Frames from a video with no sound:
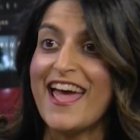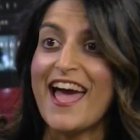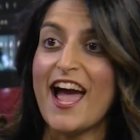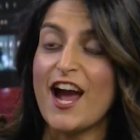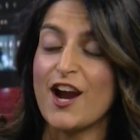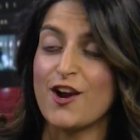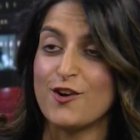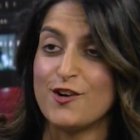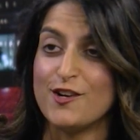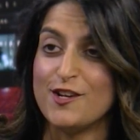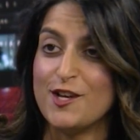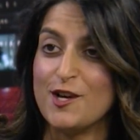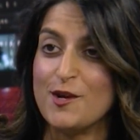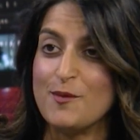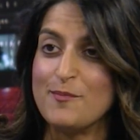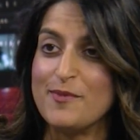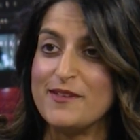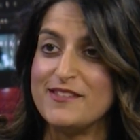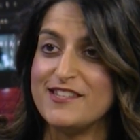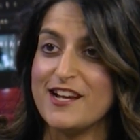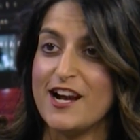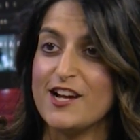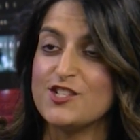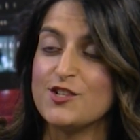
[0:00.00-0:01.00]
an acronym,
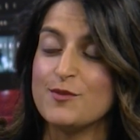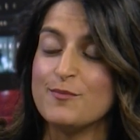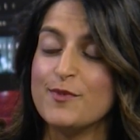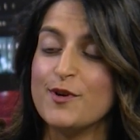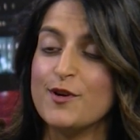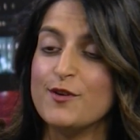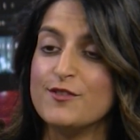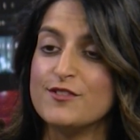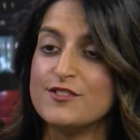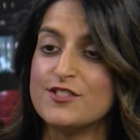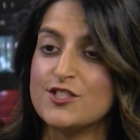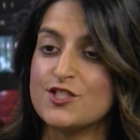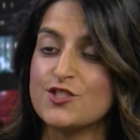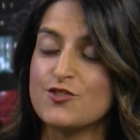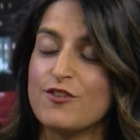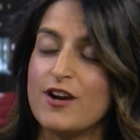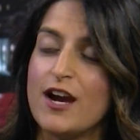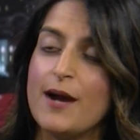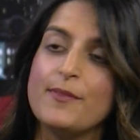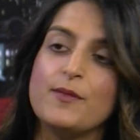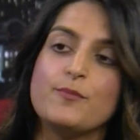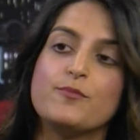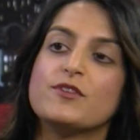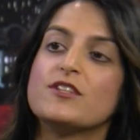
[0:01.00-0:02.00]
but Dr. Mohs
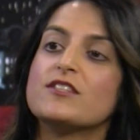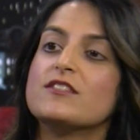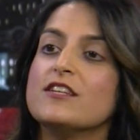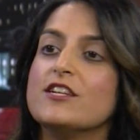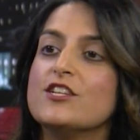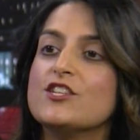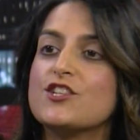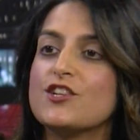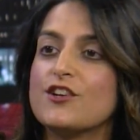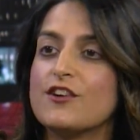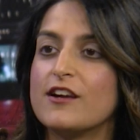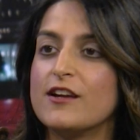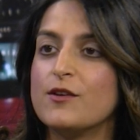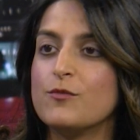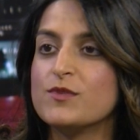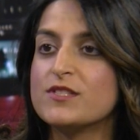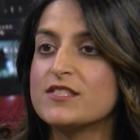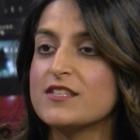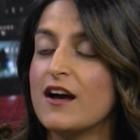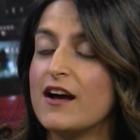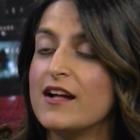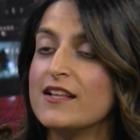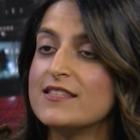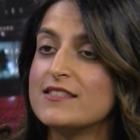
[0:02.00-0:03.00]
described the procedure in
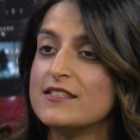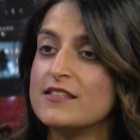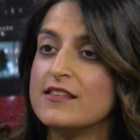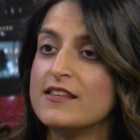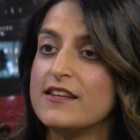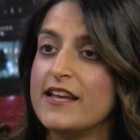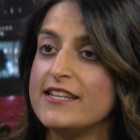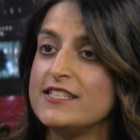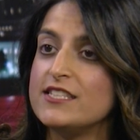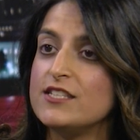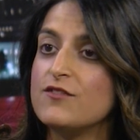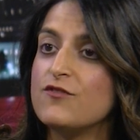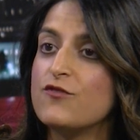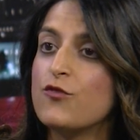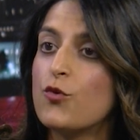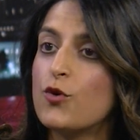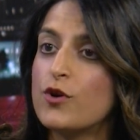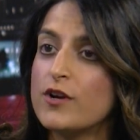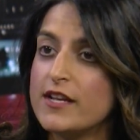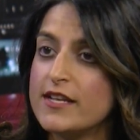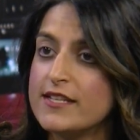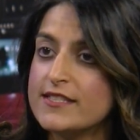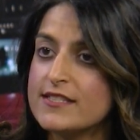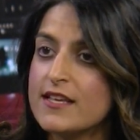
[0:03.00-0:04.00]
Wisconsin in the
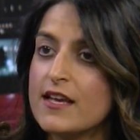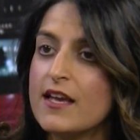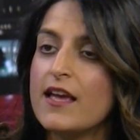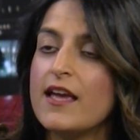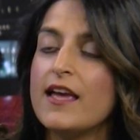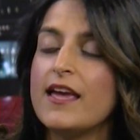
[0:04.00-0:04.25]
1940s,